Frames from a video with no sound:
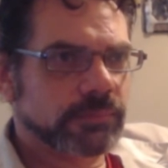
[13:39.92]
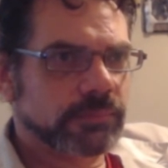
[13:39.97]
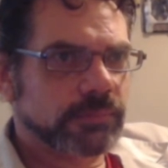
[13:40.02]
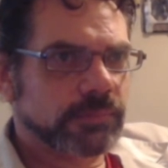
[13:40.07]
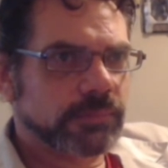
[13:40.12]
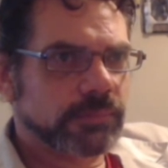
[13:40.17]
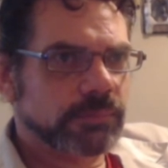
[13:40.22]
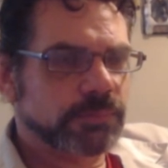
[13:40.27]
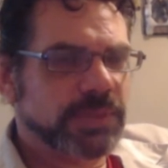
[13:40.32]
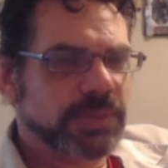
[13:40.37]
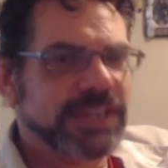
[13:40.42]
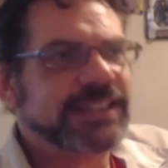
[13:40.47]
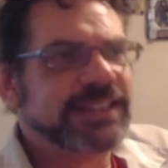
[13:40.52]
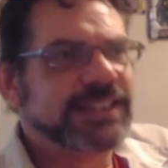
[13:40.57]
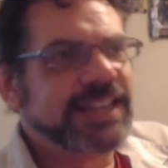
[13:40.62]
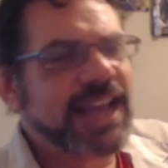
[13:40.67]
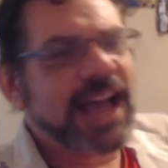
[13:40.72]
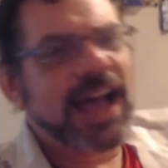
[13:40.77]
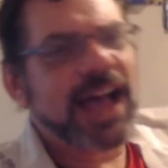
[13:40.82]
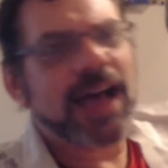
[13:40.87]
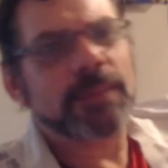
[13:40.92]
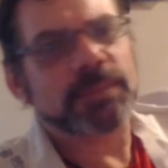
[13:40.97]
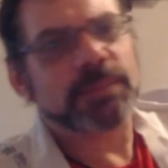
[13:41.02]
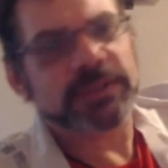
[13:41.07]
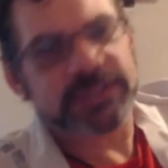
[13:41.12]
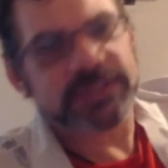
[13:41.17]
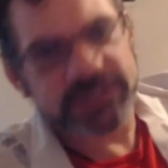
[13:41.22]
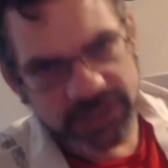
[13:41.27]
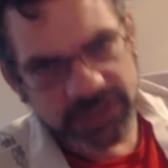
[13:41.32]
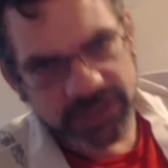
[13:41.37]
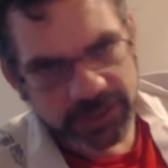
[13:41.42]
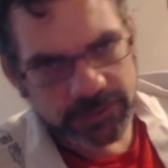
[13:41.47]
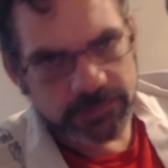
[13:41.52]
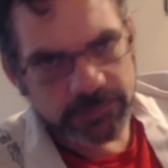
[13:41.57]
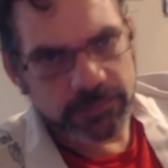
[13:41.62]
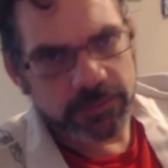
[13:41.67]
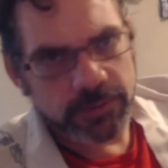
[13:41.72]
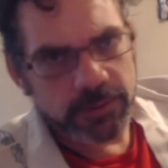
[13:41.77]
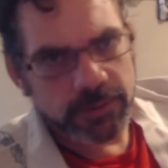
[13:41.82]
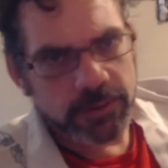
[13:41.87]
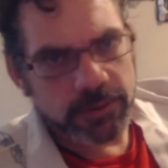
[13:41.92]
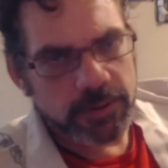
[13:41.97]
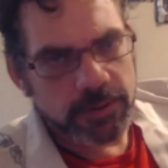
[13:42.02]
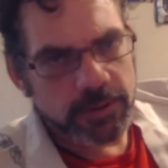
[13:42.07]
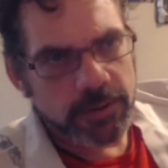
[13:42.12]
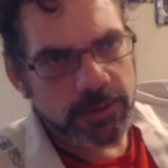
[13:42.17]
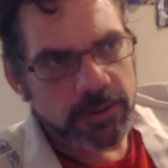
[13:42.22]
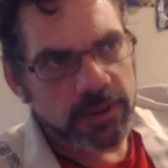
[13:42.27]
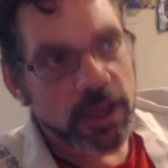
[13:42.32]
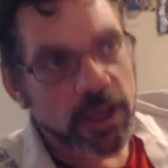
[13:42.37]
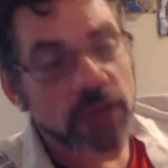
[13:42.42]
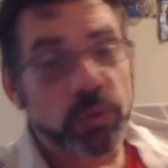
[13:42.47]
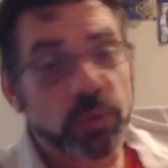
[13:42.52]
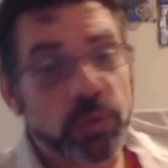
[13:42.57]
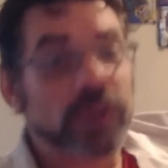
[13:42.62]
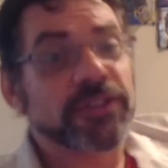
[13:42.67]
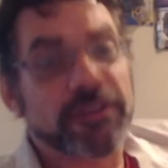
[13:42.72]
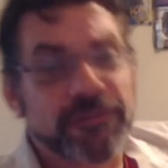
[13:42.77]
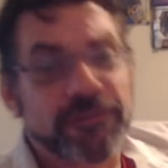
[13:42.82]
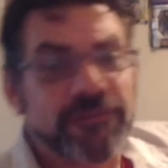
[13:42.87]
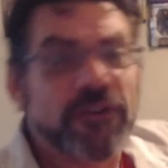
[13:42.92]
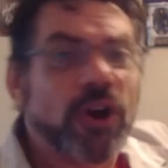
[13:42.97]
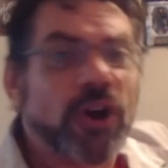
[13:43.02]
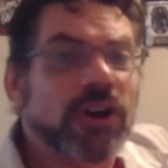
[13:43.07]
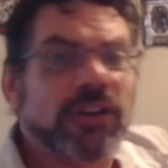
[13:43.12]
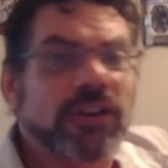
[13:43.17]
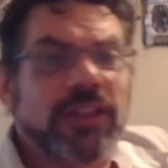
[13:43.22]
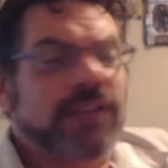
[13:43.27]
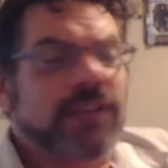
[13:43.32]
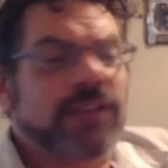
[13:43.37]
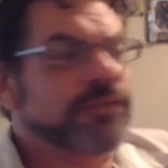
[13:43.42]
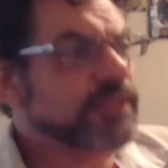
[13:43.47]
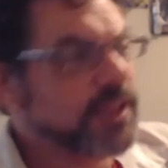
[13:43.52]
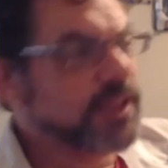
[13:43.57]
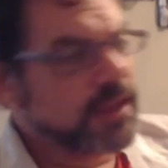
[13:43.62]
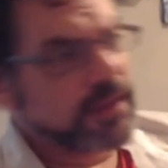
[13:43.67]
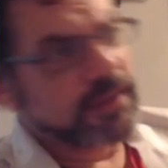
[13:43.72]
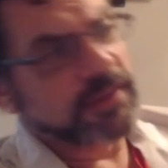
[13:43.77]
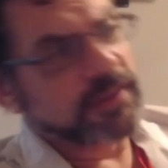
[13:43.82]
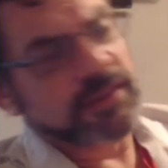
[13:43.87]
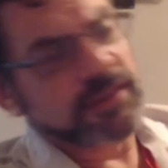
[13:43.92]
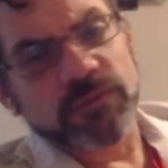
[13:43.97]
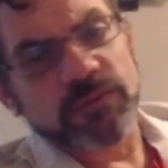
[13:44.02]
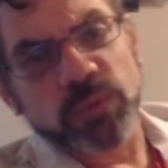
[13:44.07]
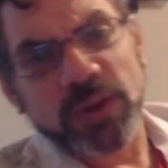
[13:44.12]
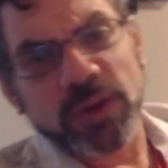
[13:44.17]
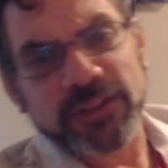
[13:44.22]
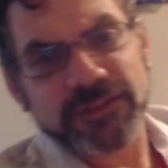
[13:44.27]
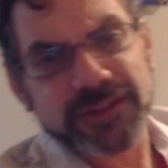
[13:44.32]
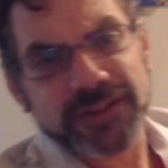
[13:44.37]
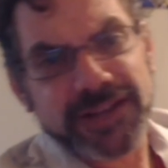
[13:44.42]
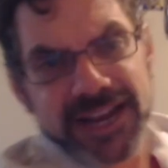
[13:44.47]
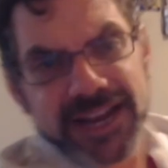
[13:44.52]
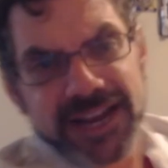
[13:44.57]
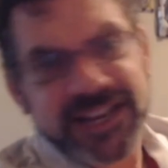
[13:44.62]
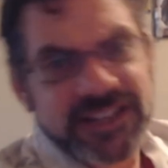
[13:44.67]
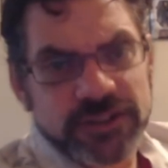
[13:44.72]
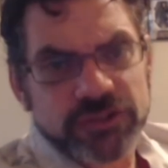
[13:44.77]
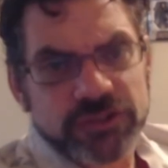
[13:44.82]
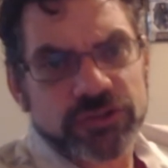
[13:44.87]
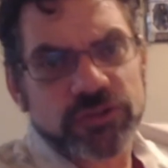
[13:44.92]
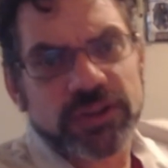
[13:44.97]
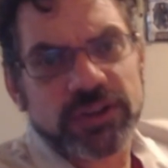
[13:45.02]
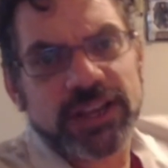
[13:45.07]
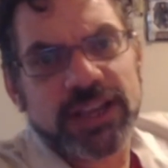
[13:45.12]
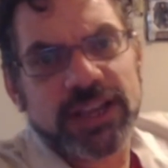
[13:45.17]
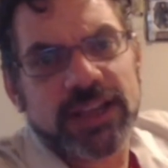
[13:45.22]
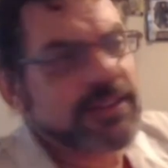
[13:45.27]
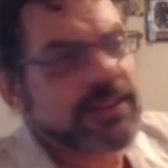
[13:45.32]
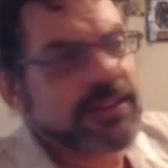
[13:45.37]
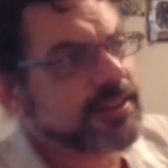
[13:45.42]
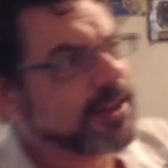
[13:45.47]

Being the opposite of what the far left is, of what the industry is, and I'm